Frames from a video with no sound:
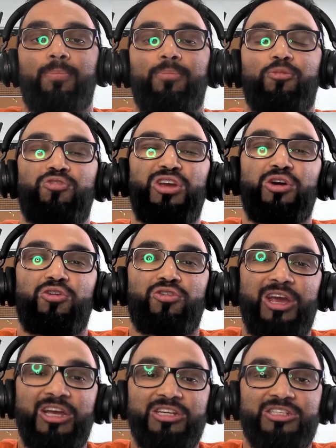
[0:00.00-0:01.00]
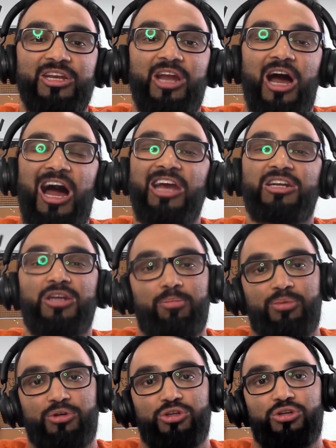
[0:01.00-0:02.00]
rearranged in high
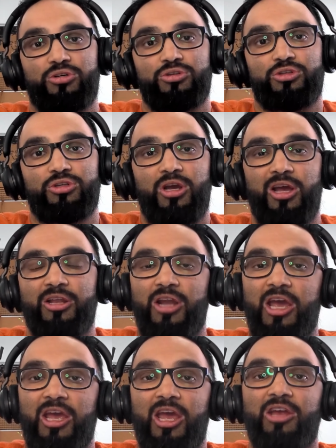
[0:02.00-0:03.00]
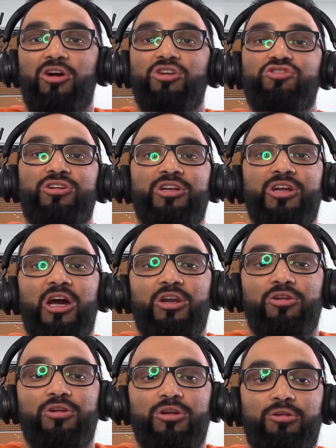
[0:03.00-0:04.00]
temperatures 800 to
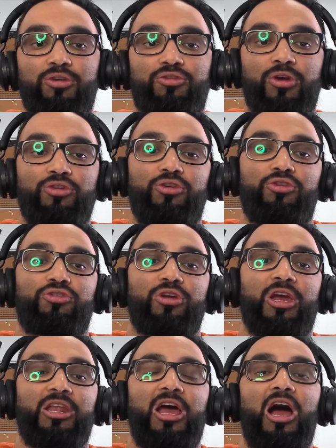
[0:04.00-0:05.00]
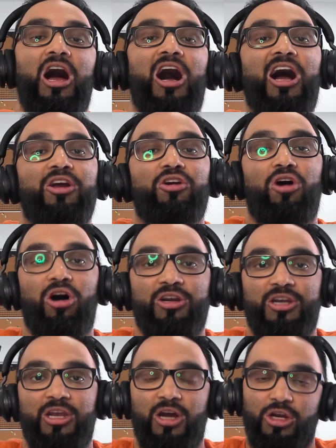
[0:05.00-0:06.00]
900 degrees Celsius to get higher
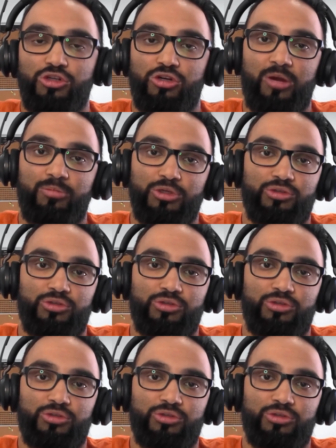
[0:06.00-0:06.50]
octane hydrocarbons.